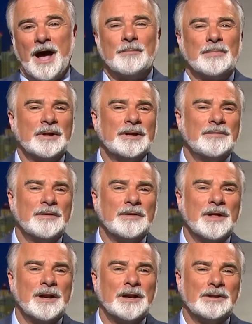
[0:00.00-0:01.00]
I'm
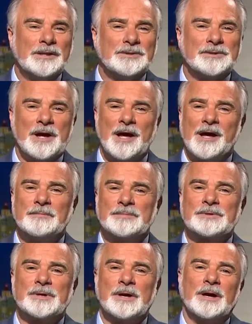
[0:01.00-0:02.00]
believing that in these
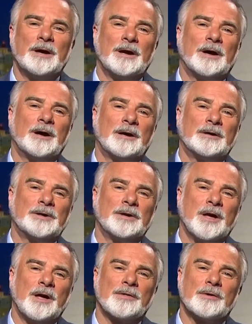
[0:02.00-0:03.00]
times
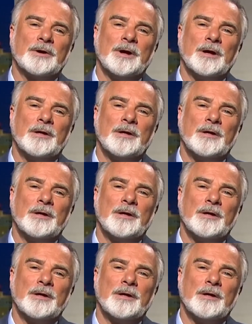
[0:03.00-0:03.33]
together,